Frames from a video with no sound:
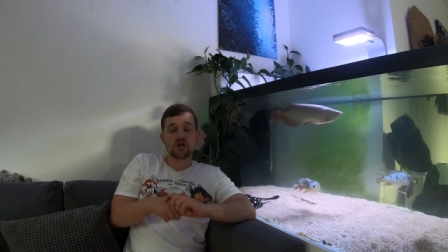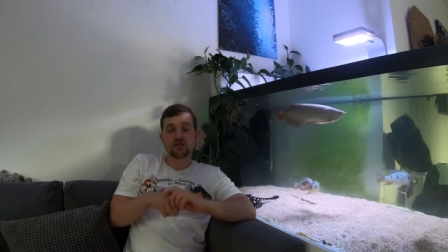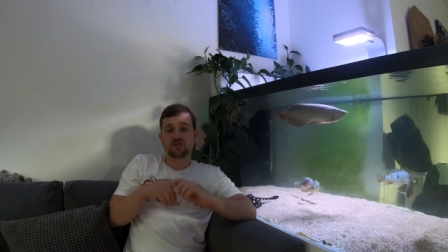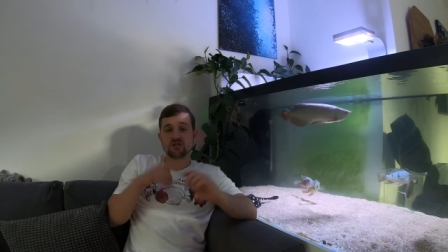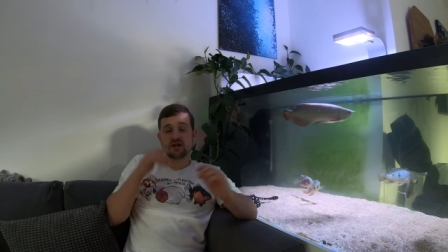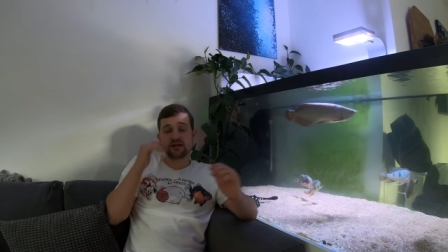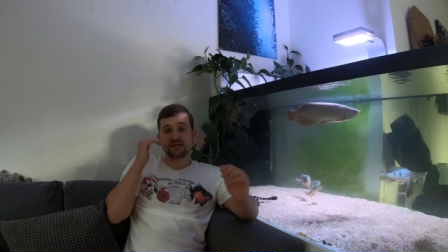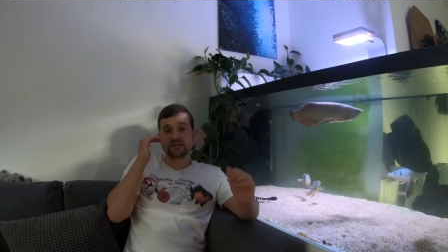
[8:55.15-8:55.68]

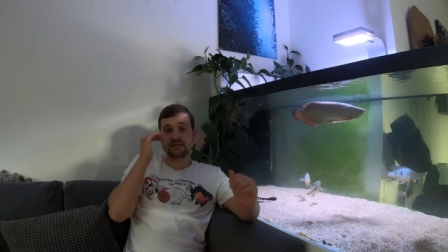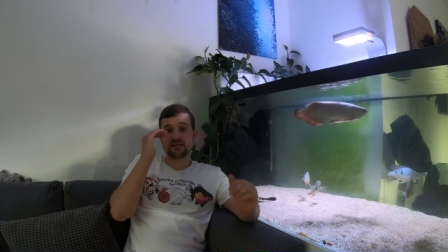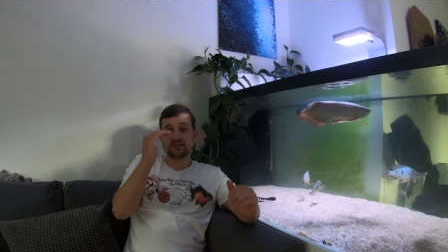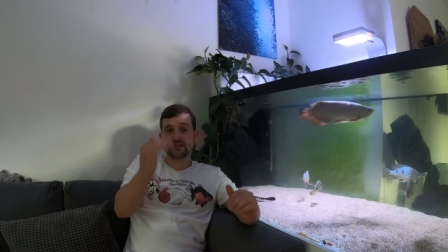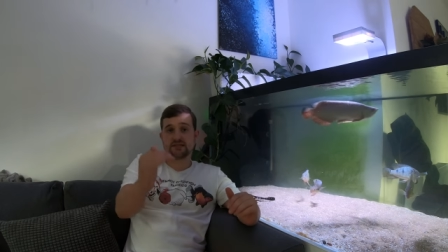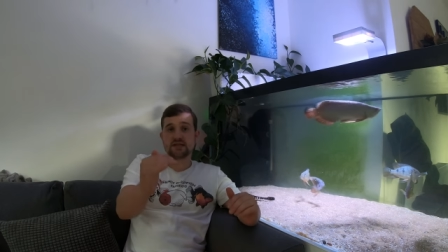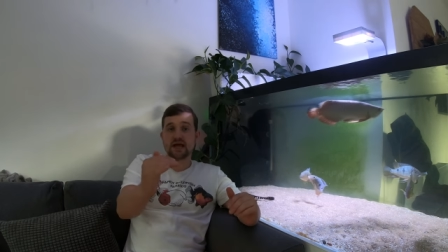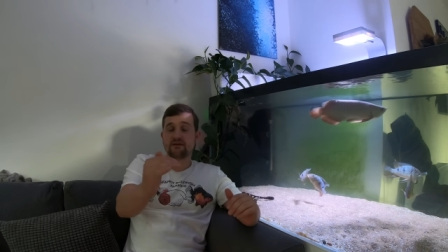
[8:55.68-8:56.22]
So that is
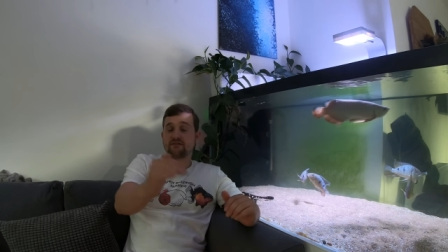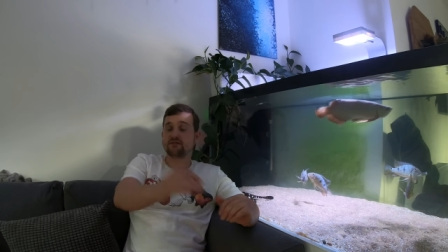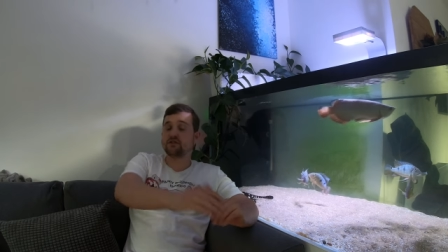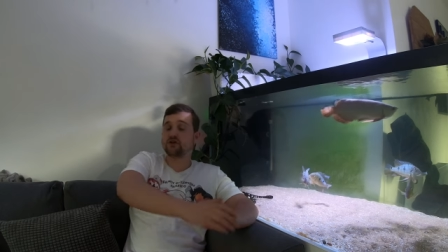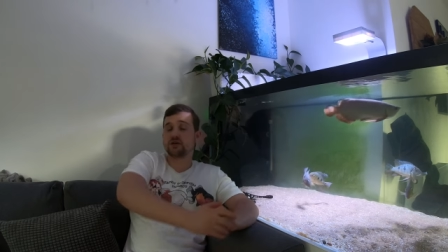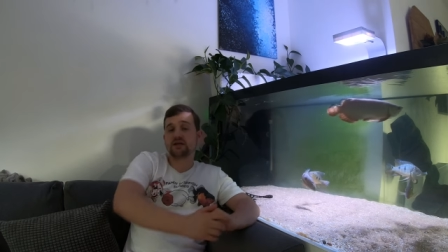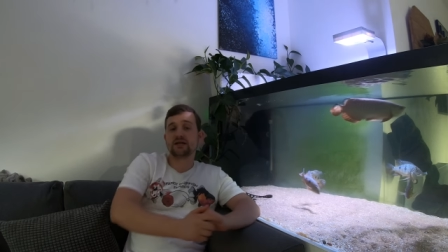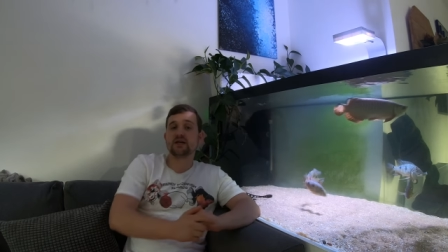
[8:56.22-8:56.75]

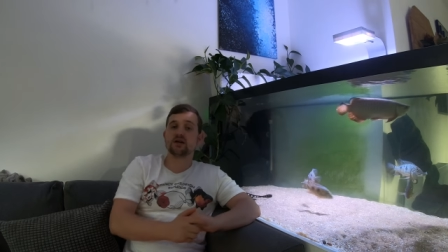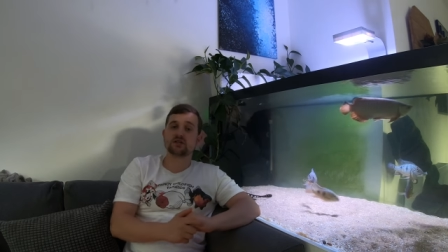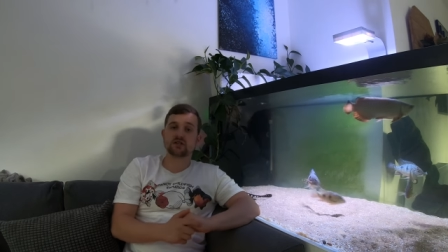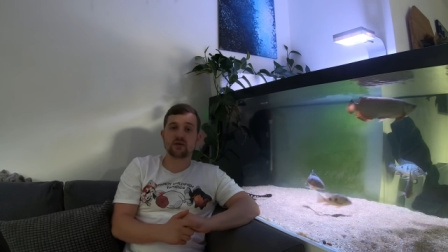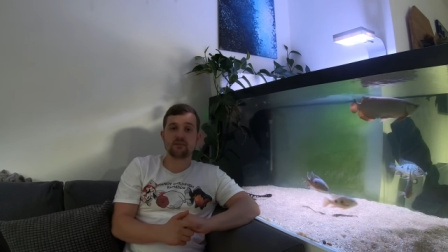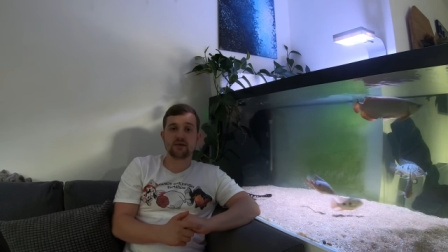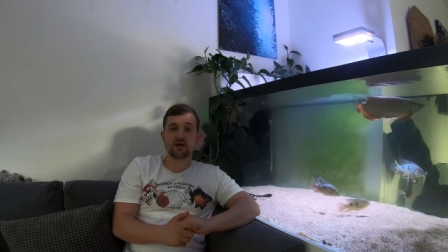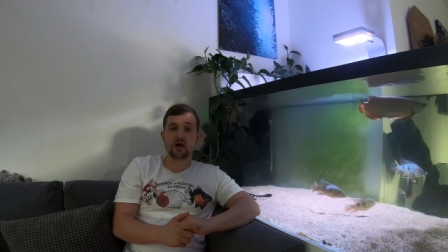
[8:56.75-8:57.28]
definitely
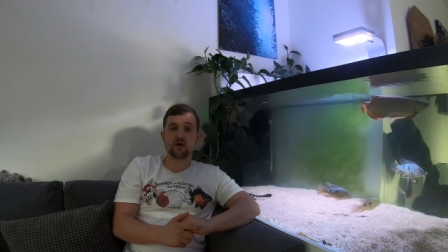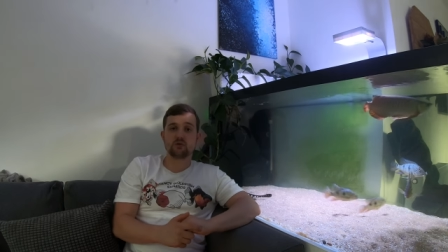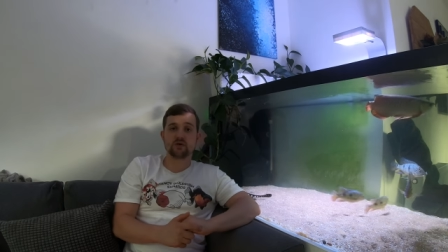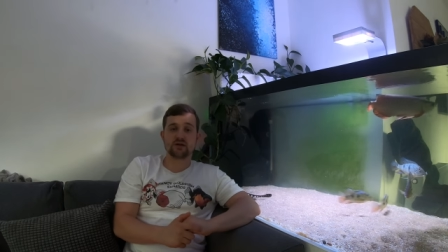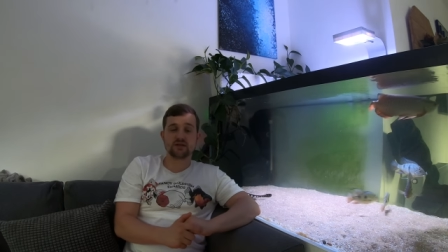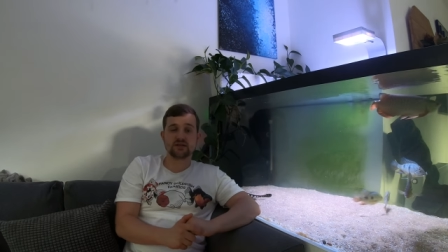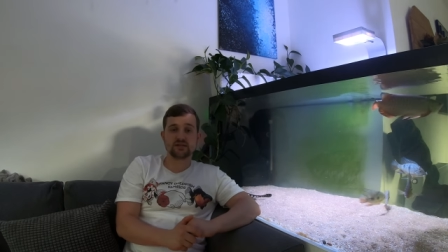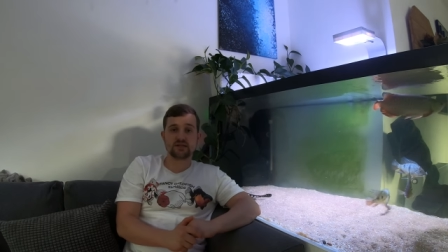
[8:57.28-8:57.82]
something I
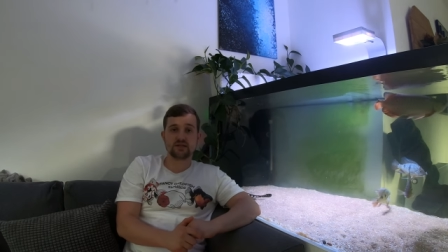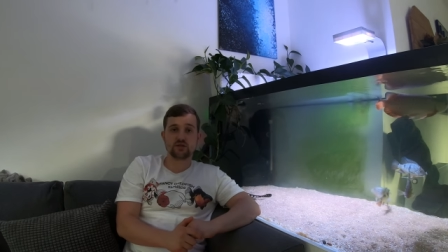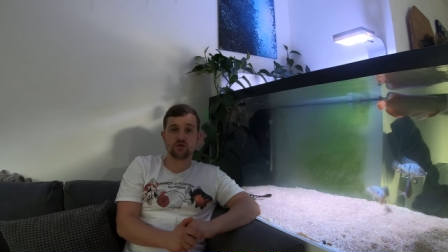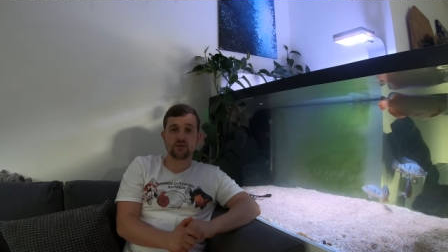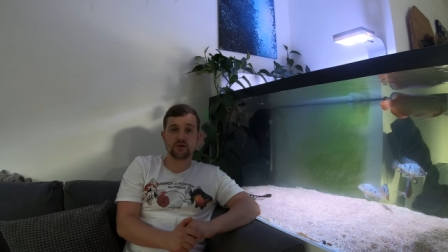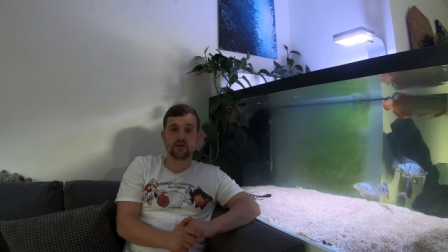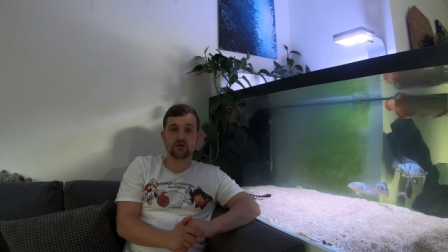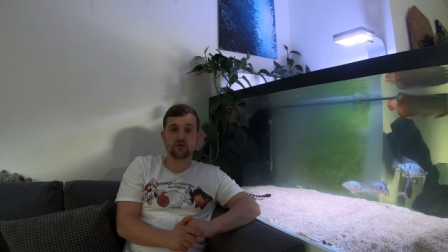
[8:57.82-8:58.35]
would consider
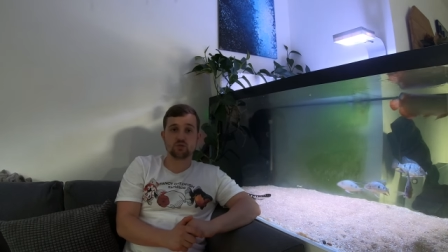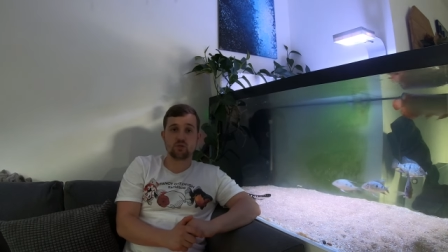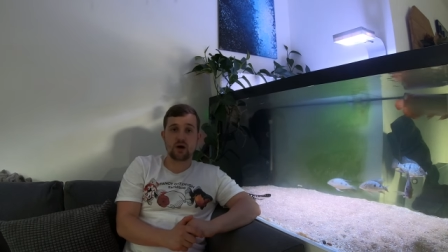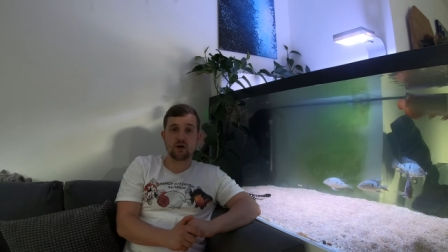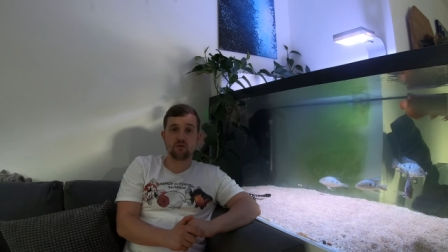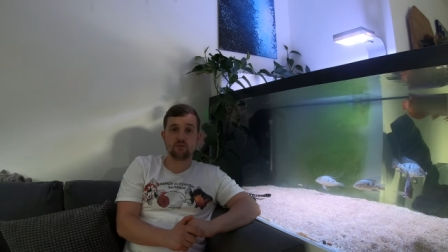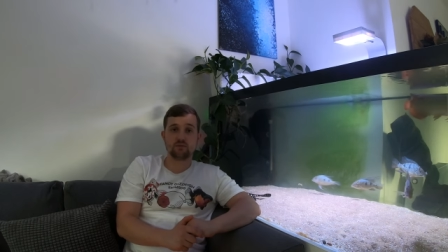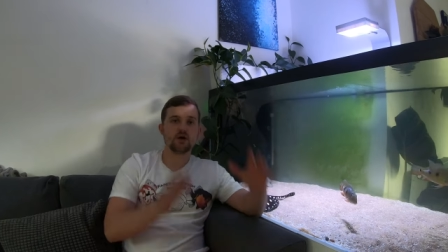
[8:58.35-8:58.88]
doing as
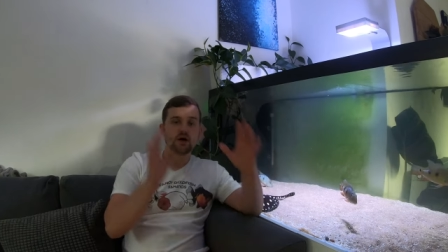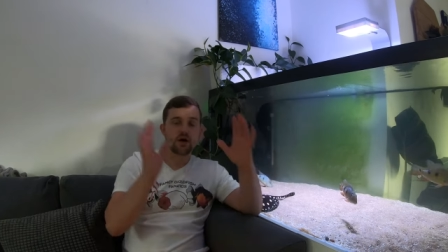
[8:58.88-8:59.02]
well.